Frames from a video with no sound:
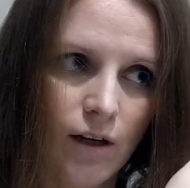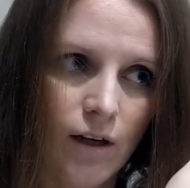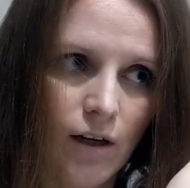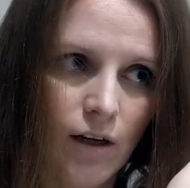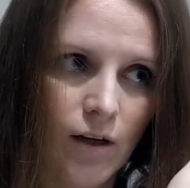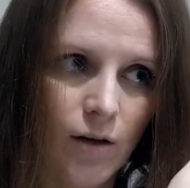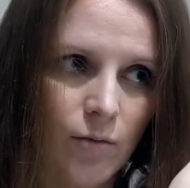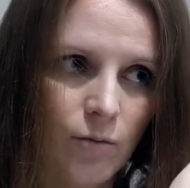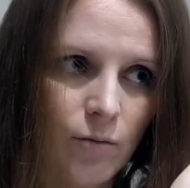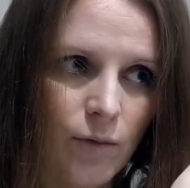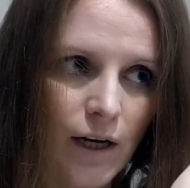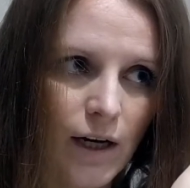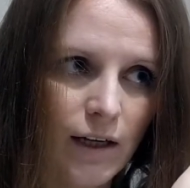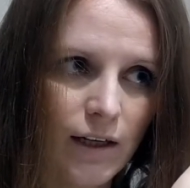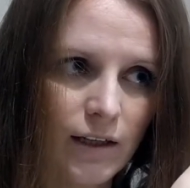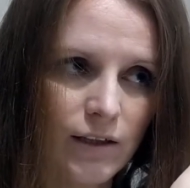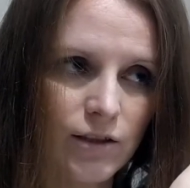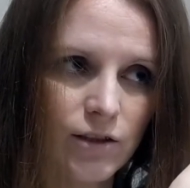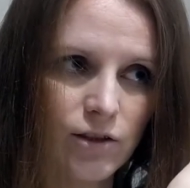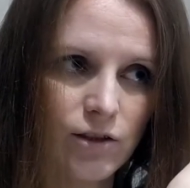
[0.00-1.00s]
back and
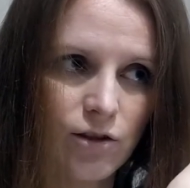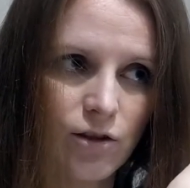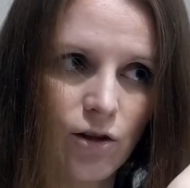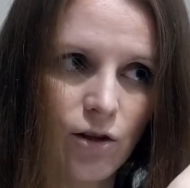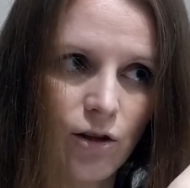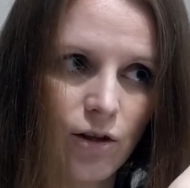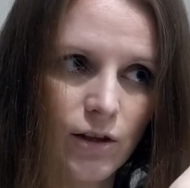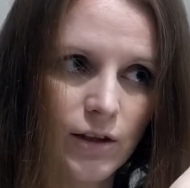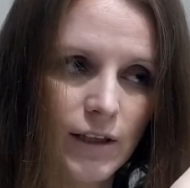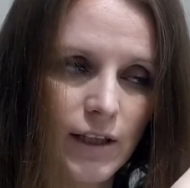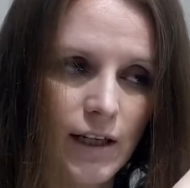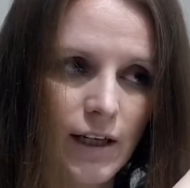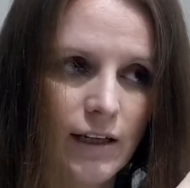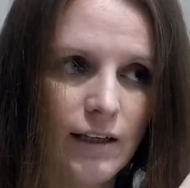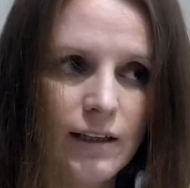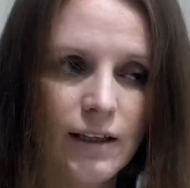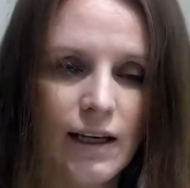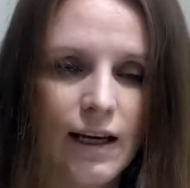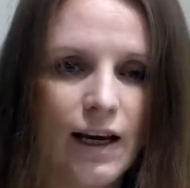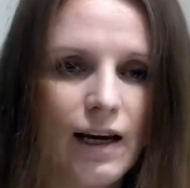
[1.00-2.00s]
just curl the end
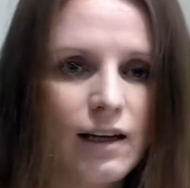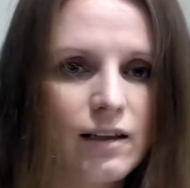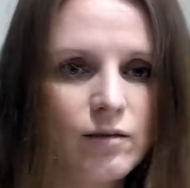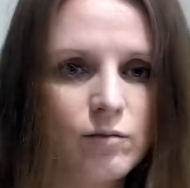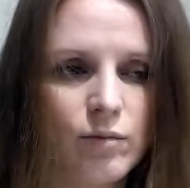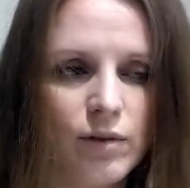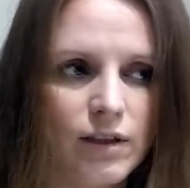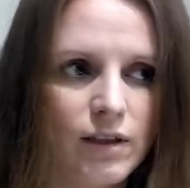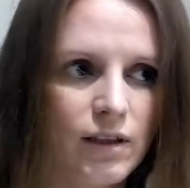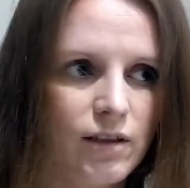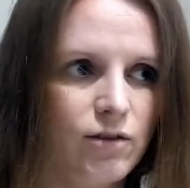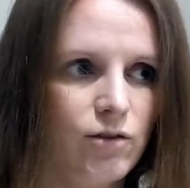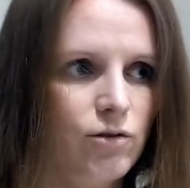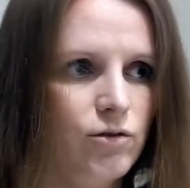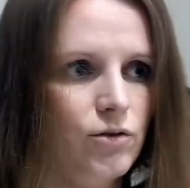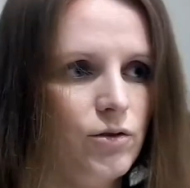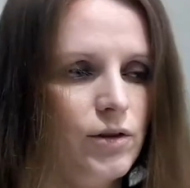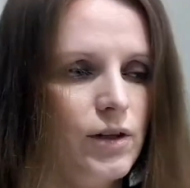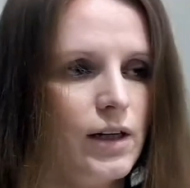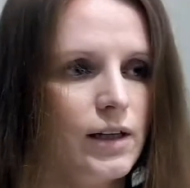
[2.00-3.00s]
again, but I don't do
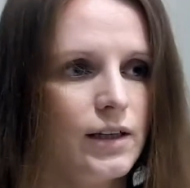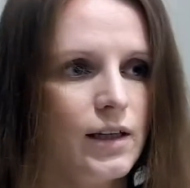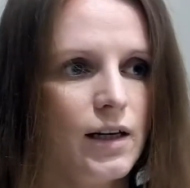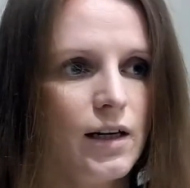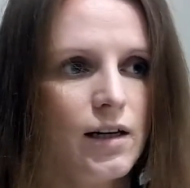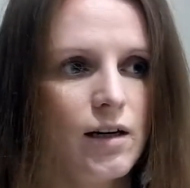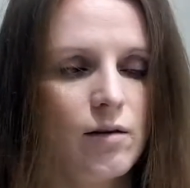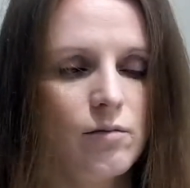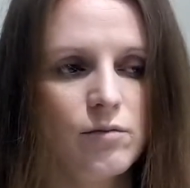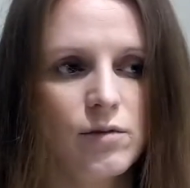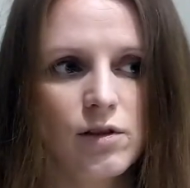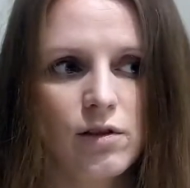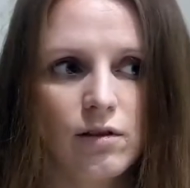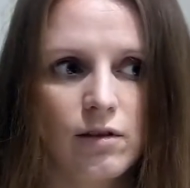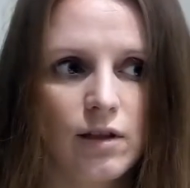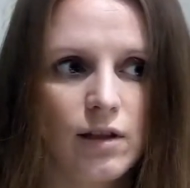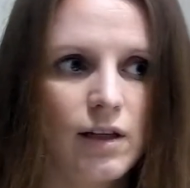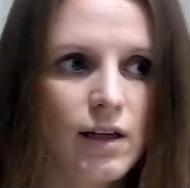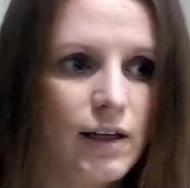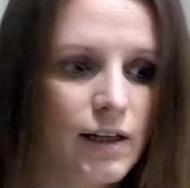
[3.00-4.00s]
that. So then I
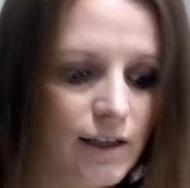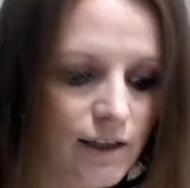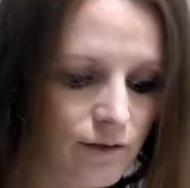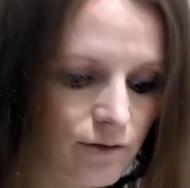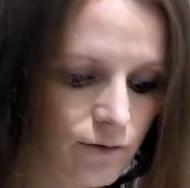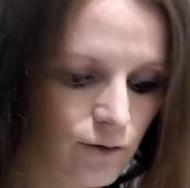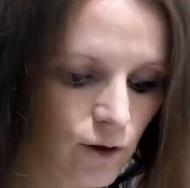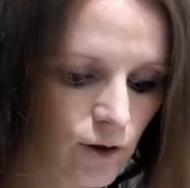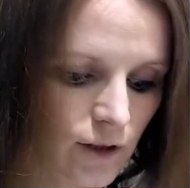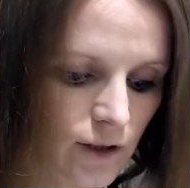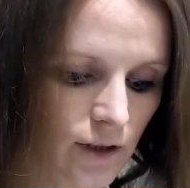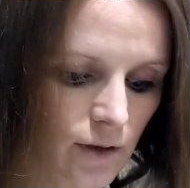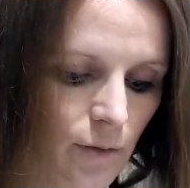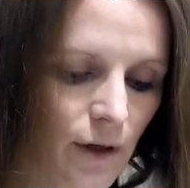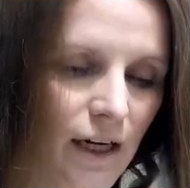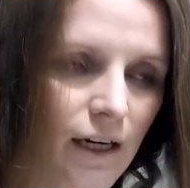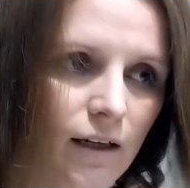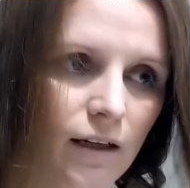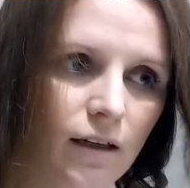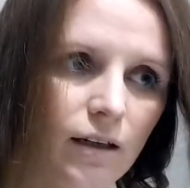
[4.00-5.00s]
let it fall in the back.
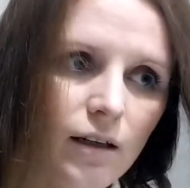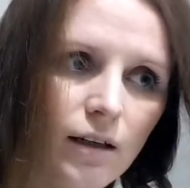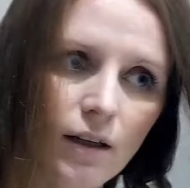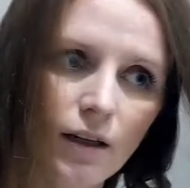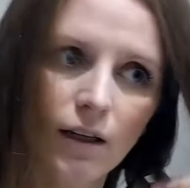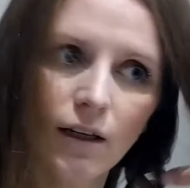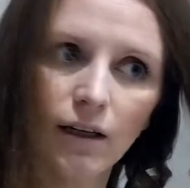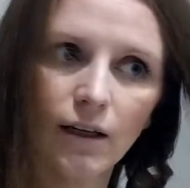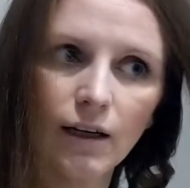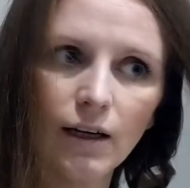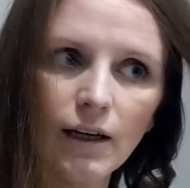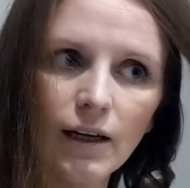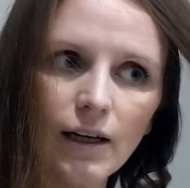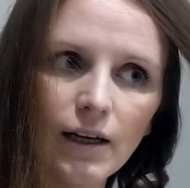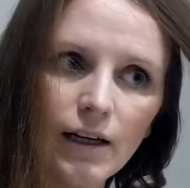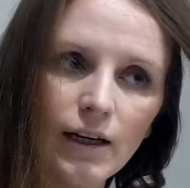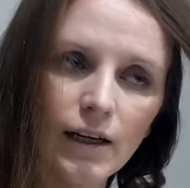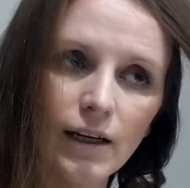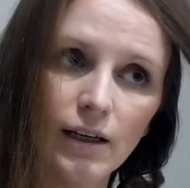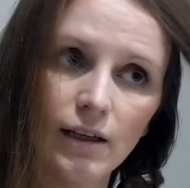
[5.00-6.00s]

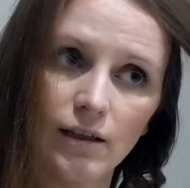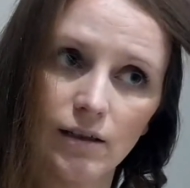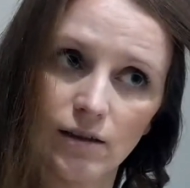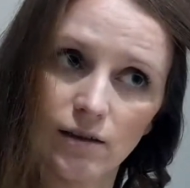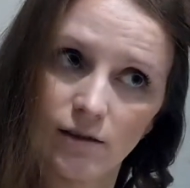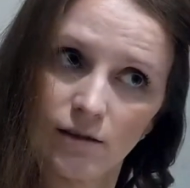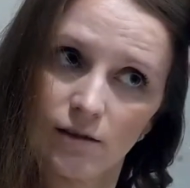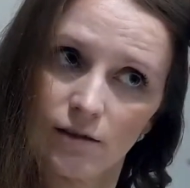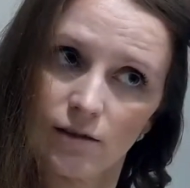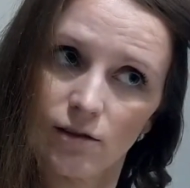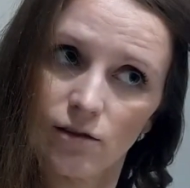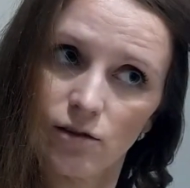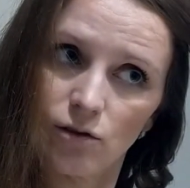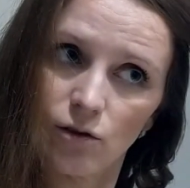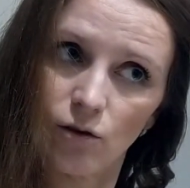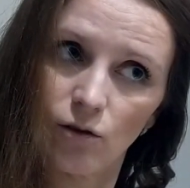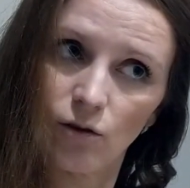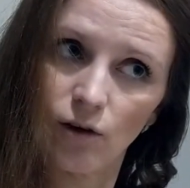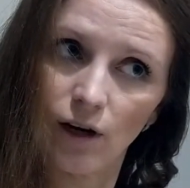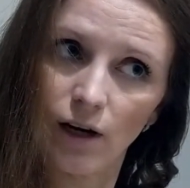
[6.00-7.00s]
And so
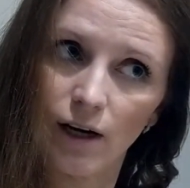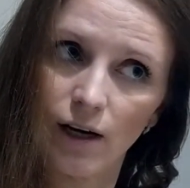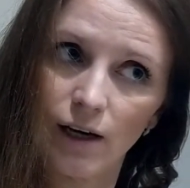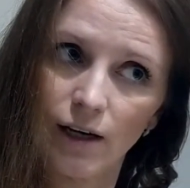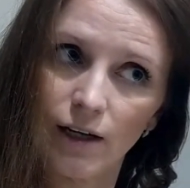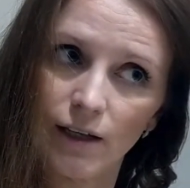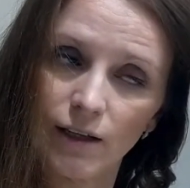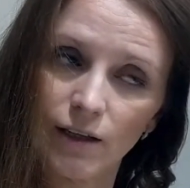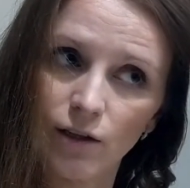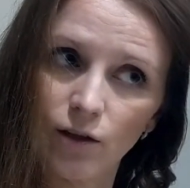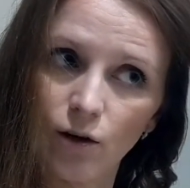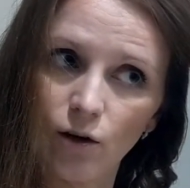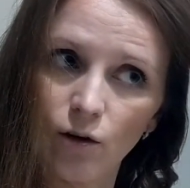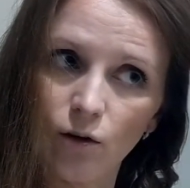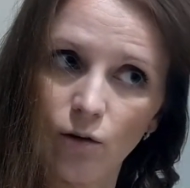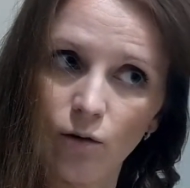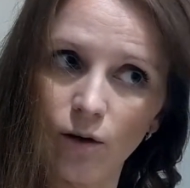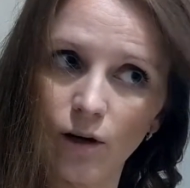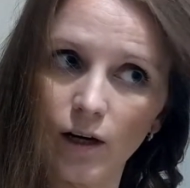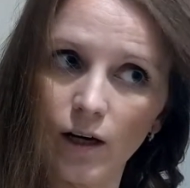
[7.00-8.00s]
I go
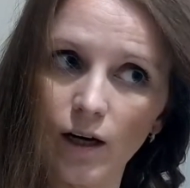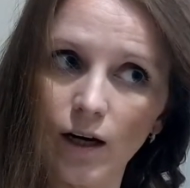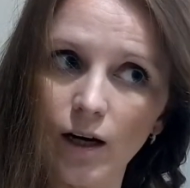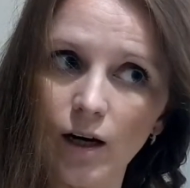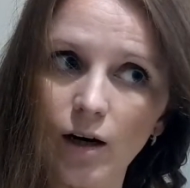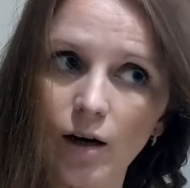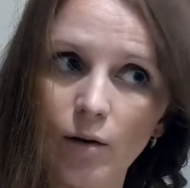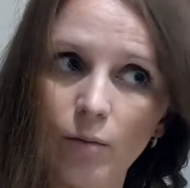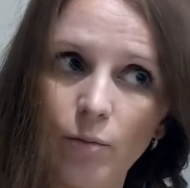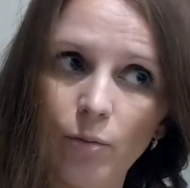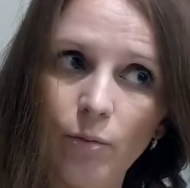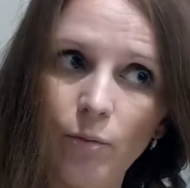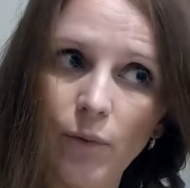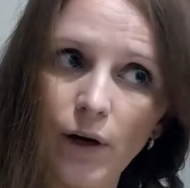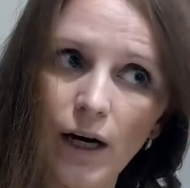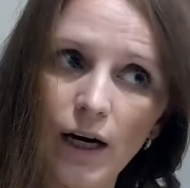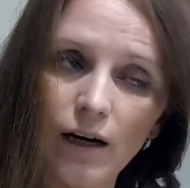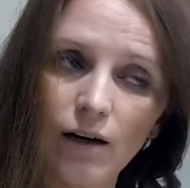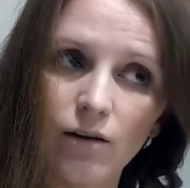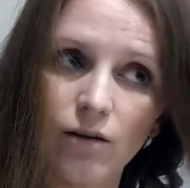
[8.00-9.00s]

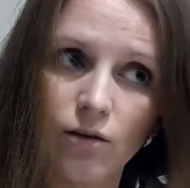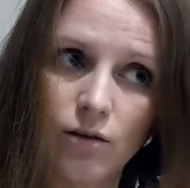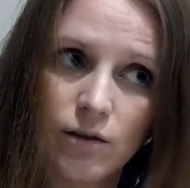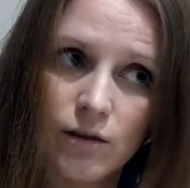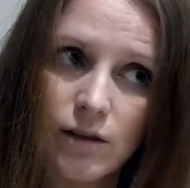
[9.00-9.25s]
about,